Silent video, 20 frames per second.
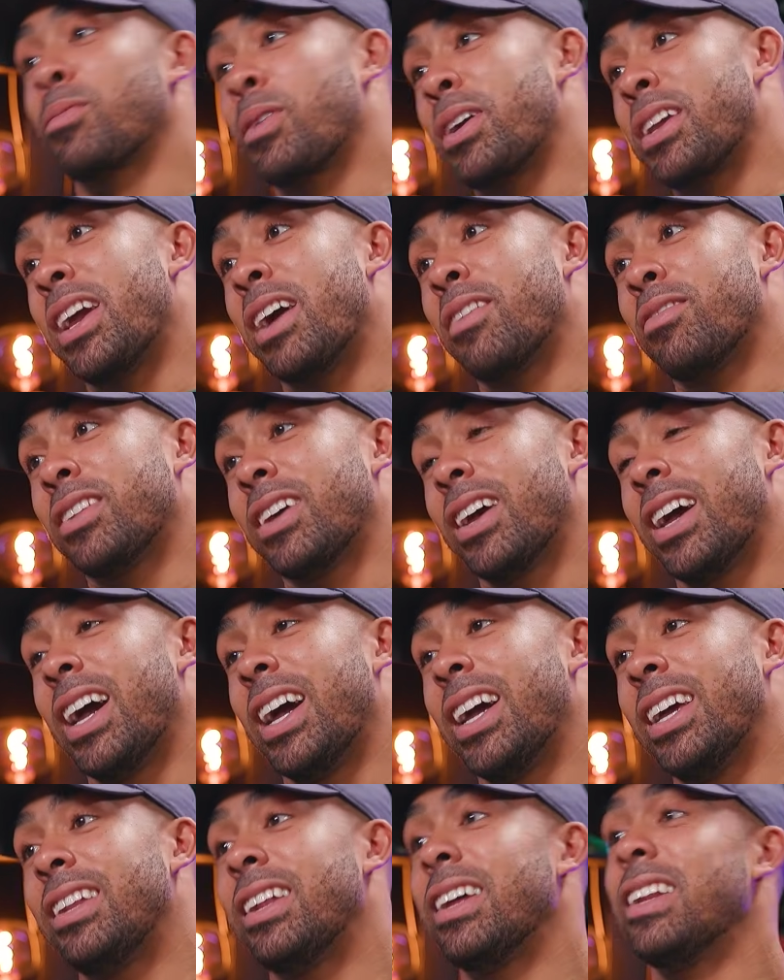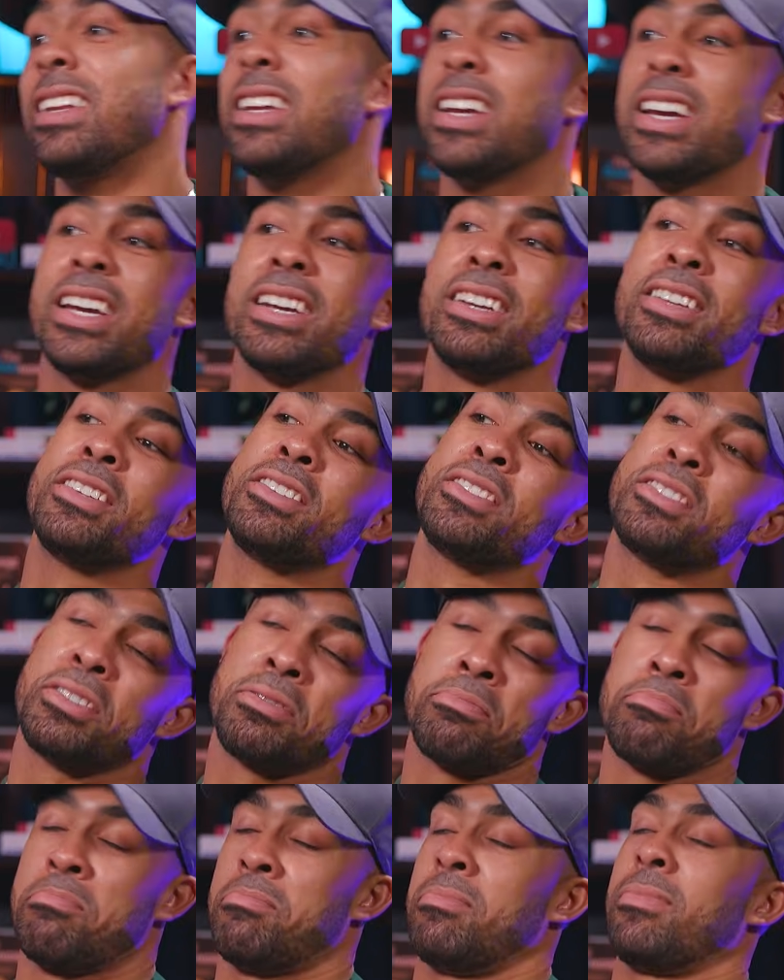And that's why you have to hide. And
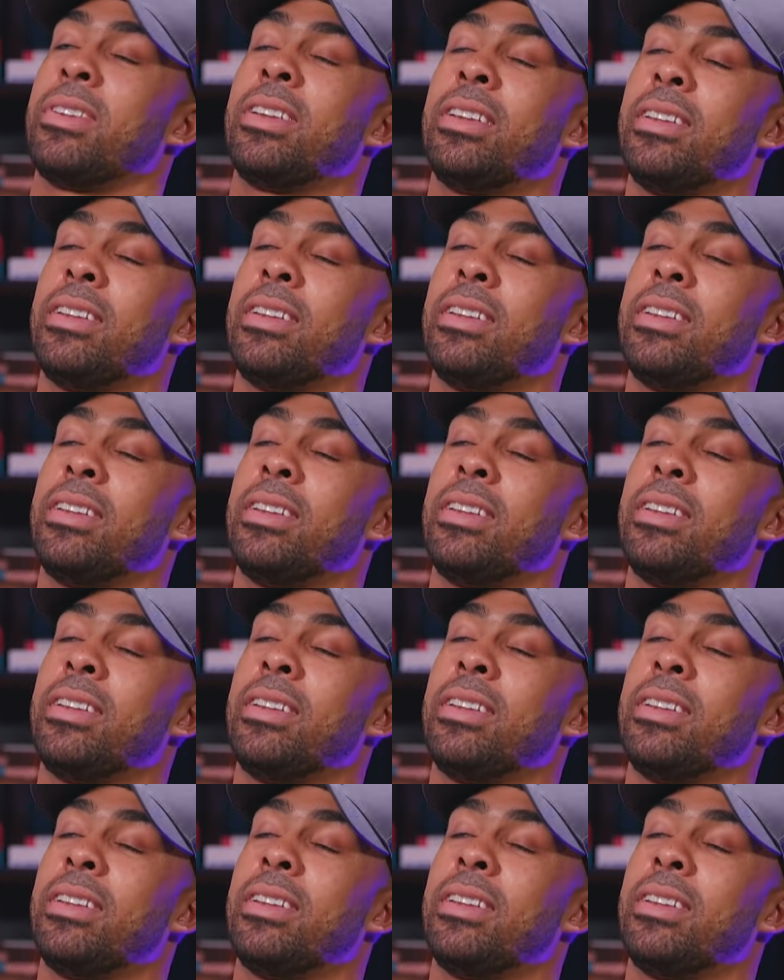it's